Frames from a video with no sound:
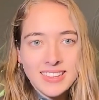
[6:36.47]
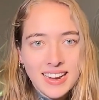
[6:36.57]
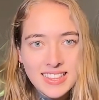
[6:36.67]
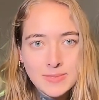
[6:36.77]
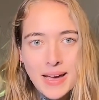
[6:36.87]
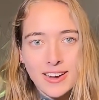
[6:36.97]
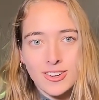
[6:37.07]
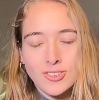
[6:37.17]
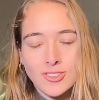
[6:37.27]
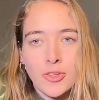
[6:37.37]
None of this
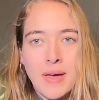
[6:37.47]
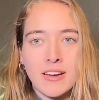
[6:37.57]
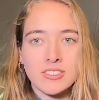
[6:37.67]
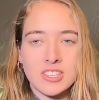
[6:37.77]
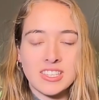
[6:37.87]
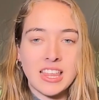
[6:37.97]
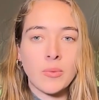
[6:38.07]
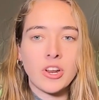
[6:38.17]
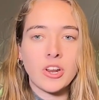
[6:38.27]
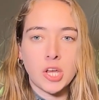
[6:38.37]
matters. All that matters is that
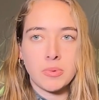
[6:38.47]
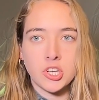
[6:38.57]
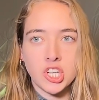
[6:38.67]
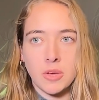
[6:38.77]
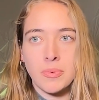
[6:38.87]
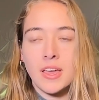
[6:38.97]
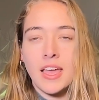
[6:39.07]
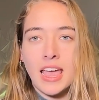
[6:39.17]
they win a championship.